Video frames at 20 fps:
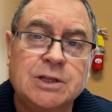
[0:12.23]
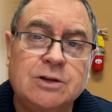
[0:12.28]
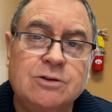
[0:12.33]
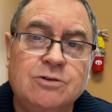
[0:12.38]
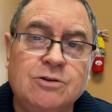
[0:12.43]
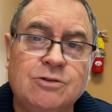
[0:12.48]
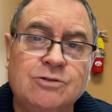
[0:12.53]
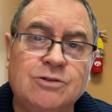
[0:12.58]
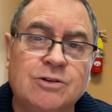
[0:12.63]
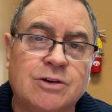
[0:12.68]

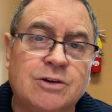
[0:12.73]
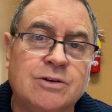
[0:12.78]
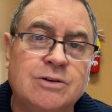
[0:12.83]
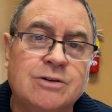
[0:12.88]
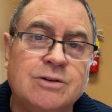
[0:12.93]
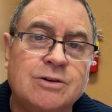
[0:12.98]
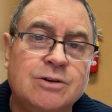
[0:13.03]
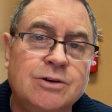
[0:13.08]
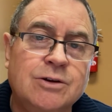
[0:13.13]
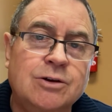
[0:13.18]
Just
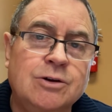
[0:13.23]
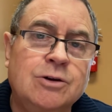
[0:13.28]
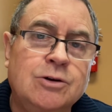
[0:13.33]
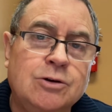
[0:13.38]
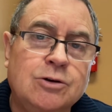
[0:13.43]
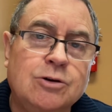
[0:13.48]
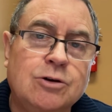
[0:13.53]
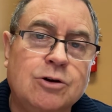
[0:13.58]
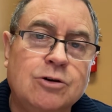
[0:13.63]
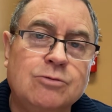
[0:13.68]

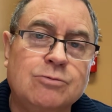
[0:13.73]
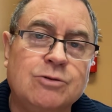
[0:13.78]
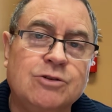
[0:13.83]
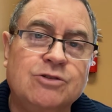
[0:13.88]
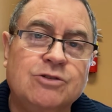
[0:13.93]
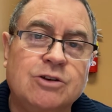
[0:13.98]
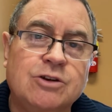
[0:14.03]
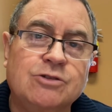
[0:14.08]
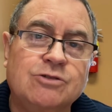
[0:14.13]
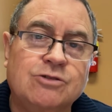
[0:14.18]
couldn't
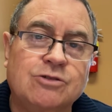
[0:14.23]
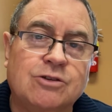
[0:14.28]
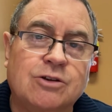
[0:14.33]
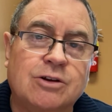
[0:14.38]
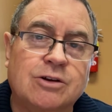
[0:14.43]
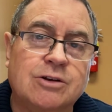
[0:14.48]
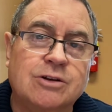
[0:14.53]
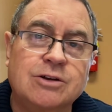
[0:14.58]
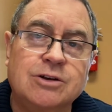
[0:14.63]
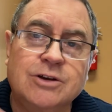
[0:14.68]
resist to
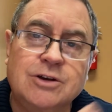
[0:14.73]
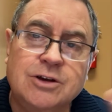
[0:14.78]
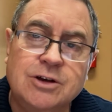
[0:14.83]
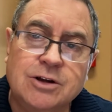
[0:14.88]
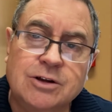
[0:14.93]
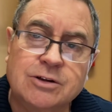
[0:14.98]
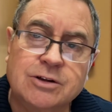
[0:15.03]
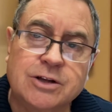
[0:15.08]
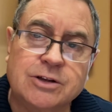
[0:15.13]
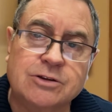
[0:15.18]

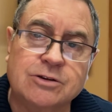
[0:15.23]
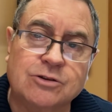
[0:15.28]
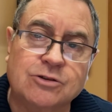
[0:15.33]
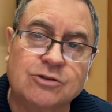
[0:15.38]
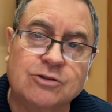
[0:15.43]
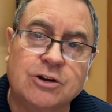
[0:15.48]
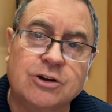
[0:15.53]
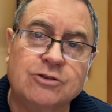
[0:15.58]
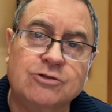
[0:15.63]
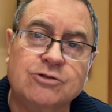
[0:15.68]
let the
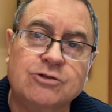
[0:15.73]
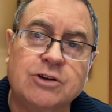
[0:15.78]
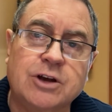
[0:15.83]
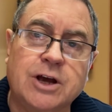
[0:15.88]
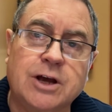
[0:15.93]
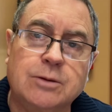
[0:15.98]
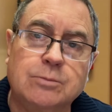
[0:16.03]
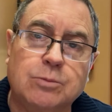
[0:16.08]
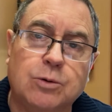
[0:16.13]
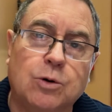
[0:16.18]

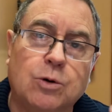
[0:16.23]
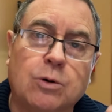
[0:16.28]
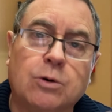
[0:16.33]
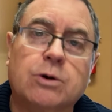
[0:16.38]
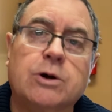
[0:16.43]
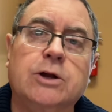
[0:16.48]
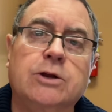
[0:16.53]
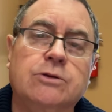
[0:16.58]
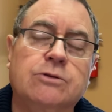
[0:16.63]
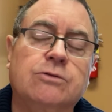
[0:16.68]
sunshine
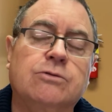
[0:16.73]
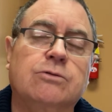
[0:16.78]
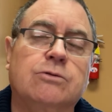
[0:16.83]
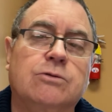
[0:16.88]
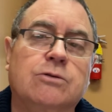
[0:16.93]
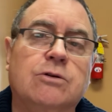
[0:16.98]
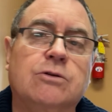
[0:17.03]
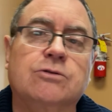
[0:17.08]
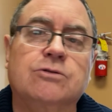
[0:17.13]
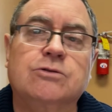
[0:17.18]
pour in
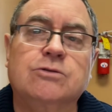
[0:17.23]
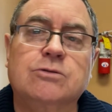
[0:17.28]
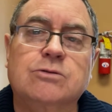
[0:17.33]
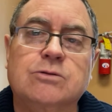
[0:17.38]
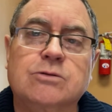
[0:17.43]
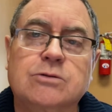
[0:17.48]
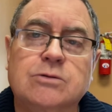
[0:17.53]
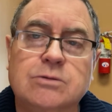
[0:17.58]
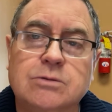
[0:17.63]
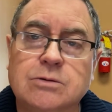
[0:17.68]
through those
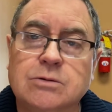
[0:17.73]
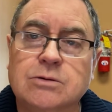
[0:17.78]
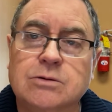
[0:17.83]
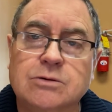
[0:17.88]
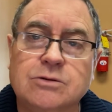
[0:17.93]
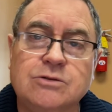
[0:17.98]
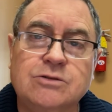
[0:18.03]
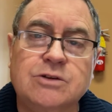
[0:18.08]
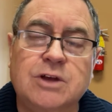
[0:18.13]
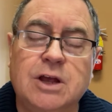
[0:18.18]

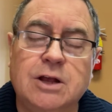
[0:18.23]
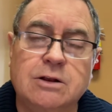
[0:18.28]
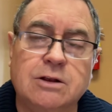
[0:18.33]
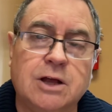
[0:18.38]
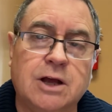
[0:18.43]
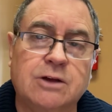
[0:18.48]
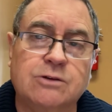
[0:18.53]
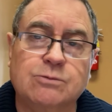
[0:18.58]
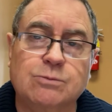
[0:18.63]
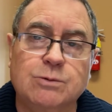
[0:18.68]
stained
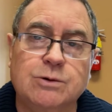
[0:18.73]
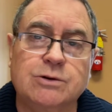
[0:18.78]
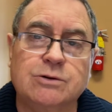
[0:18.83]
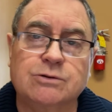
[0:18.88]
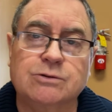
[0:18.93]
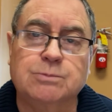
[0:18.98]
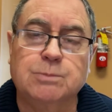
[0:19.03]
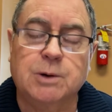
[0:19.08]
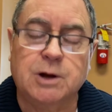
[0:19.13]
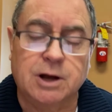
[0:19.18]
glass
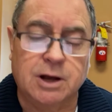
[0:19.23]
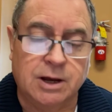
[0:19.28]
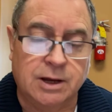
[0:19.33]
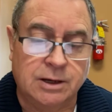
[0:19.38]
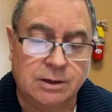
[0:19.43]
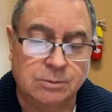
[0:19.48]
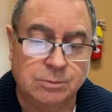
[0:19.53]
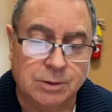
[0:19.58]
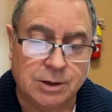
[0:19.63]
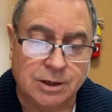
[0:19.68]
windows
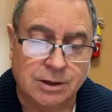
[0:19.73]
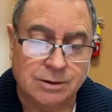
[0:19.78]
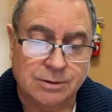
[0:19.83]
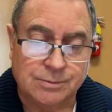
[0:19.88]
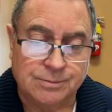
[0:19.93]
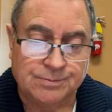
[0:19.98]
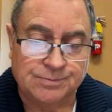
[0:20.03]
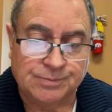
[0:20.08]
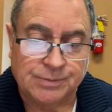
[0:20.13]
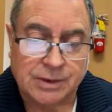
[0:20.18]
behind me.
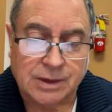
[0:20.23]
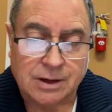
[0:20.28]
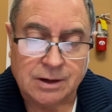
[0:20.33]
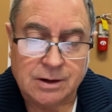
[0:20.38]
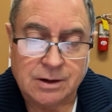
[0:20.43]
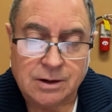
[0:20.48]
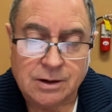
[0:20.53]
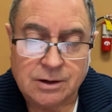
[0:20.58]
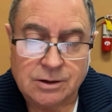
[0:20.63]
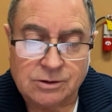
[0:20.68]

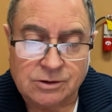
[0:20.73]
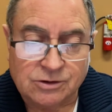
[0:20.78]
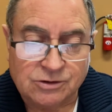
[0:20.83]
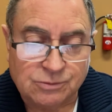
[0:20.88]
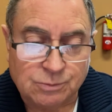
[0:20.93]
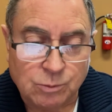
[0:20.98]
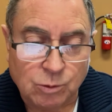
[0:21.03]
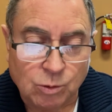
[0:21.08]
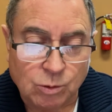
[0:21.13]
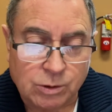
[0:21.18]

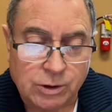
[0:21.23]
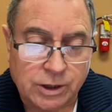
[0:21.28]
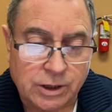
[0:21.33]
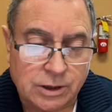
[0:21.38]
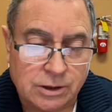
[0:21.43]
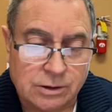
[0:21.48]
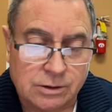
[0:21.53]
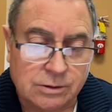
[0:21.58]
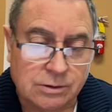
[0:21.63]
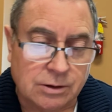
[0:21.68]
This
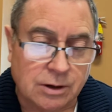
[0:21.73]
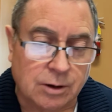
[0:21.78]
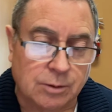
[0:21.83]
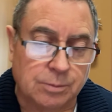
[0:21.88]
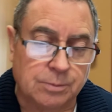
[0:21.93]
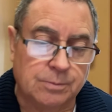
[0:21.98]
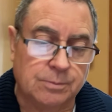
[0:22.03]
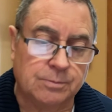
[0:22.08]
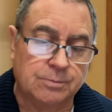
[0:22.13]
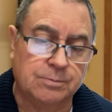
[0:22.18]
morning,
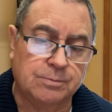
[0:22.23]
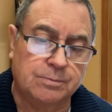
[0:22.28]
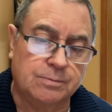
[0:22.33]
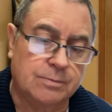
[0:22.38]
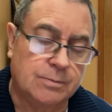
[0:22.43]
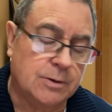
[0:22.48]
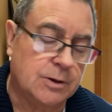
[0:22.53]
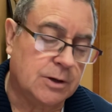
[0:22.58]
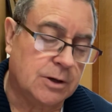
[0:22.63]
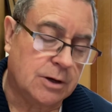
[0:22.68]

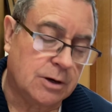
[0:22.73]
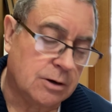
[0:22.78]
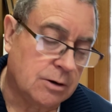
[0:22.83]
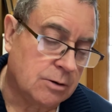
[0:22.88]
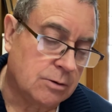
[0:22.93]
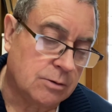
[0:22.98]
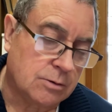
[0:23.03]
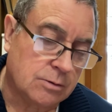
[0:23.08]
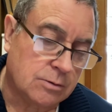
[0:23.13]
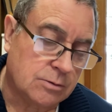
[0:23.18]

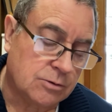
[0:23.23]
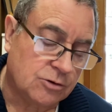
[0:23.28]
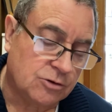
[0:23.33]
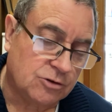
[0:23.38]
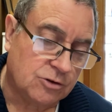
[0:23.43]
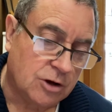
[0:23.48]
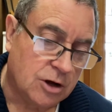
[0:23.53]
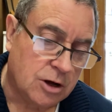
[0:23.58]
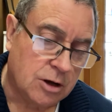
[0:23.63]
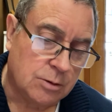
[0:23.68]
our
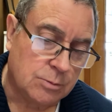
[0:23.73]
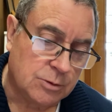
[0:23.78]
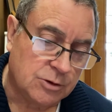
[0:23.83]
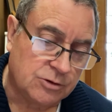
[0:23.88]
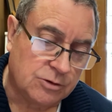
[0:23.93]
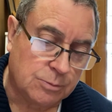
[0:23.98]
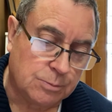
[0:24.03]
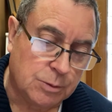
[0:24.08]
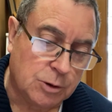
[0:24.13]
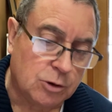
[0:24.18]
psalm
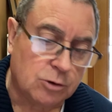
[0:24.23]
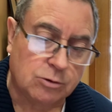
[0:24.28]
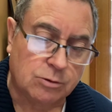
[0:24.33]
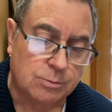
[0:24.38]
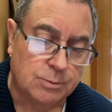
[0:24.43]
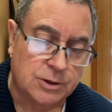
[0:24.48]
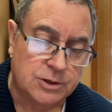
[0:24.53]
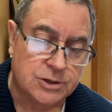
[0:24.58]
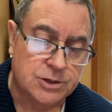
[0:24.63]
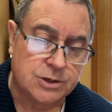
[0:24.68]
is a
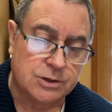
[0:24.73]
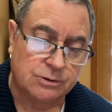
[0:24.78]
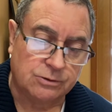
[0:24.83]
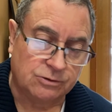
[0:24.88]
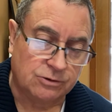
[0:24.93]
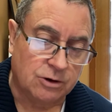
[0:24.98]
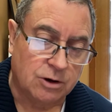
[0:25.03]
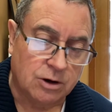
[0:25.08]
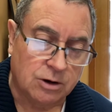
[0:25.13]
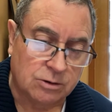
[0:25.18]
pilgrimage
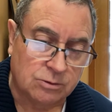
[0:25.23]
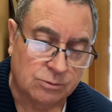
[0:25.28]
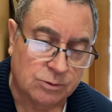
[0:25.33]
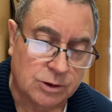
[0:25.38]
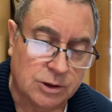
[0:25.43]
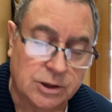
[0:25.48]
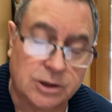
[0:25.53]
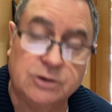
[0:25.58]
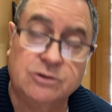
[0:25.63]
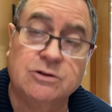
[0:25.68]
song,
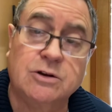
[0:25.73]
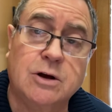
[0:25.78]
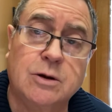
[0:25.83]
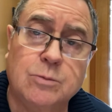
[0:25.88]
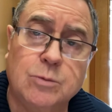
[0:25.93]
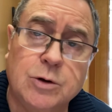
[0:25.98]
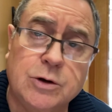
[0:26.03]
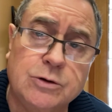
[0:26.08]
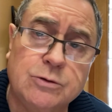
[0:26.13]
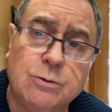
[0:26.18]
really,
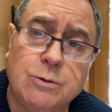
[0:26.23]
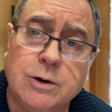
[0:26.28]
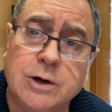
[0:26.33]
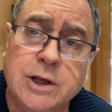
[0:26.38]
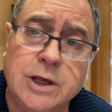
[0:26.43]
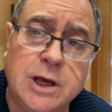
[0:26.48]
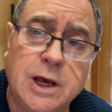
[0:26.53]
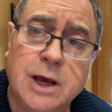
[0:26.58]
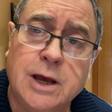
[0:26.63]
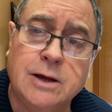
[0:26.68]
Psalm
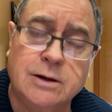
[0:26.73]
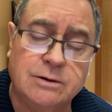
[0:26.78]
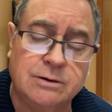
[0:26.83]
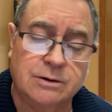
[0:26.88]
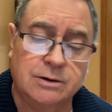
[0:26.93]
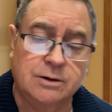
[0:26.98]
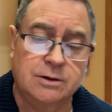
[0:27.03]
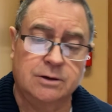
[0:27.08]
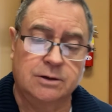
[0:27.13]
128.